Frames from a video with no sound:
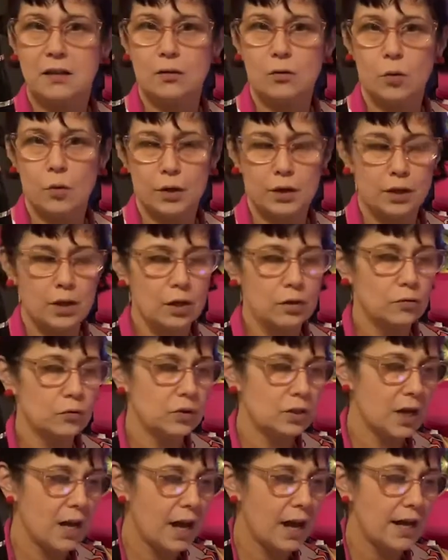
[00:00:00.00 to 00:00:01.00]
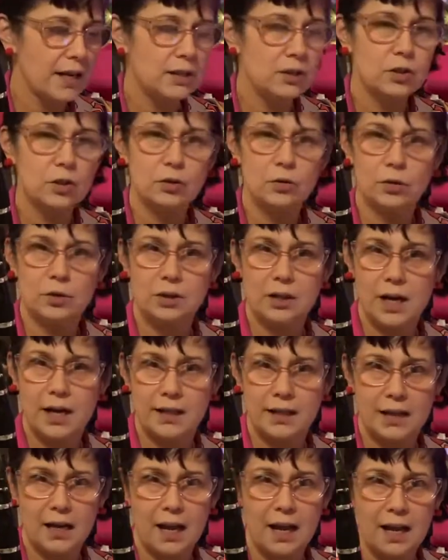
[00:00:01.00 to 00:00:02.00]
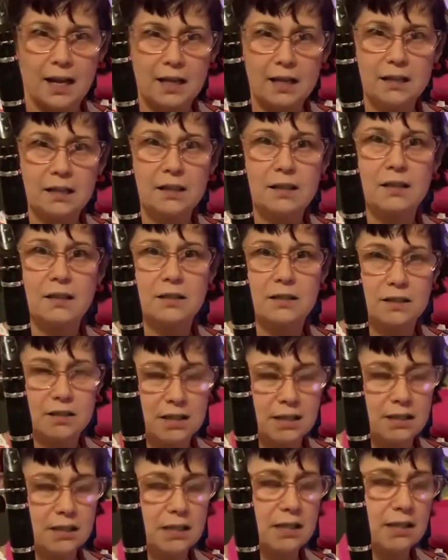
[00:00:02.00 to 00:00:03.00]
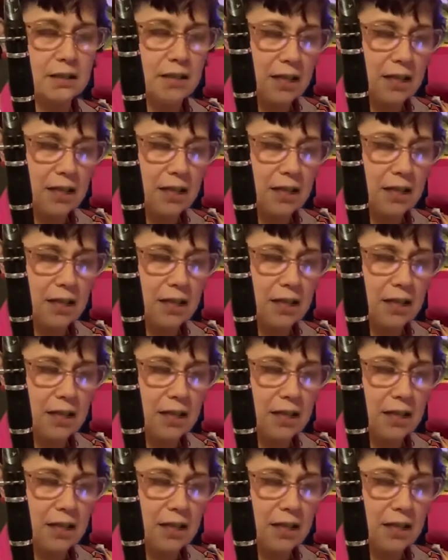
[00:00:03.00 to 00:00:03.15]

quarter note tied to a dotted 8th, 16th.